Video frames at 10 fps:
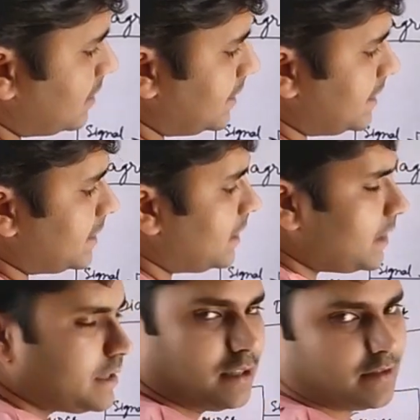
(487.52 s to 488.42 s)
reaching the
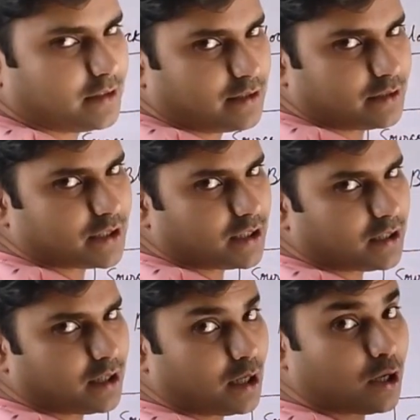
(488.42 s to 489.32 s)
destination.
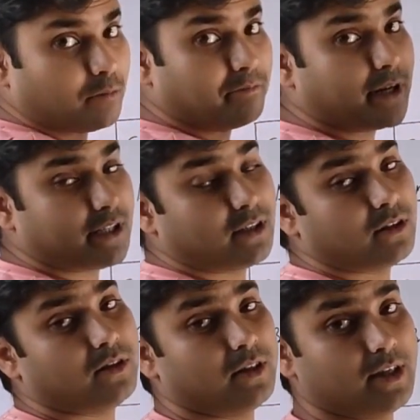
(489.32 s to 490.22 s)
But
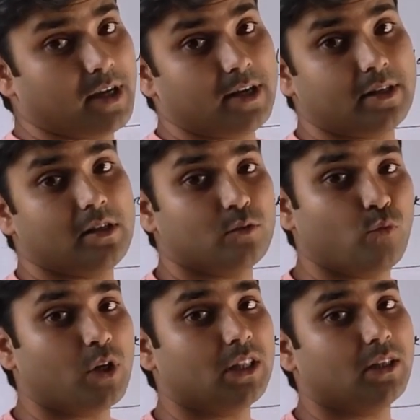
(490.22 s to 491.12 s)
here is
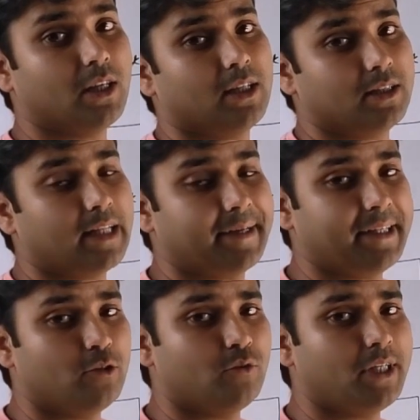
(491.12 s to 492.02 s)
one thing that
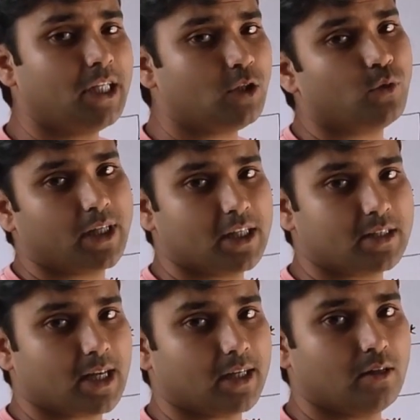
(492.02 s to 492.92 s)
you need to
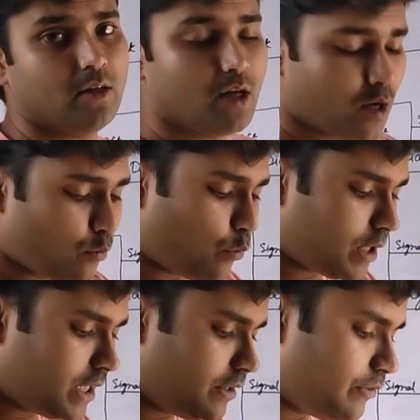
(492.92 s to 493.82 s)
understand.
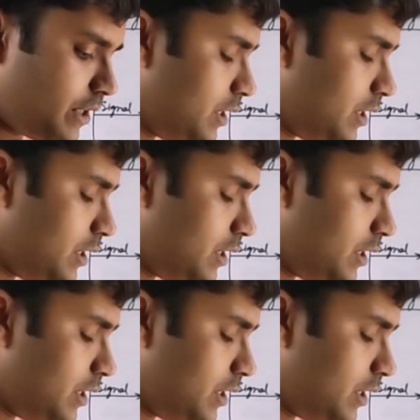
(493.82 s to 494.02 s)
Whatever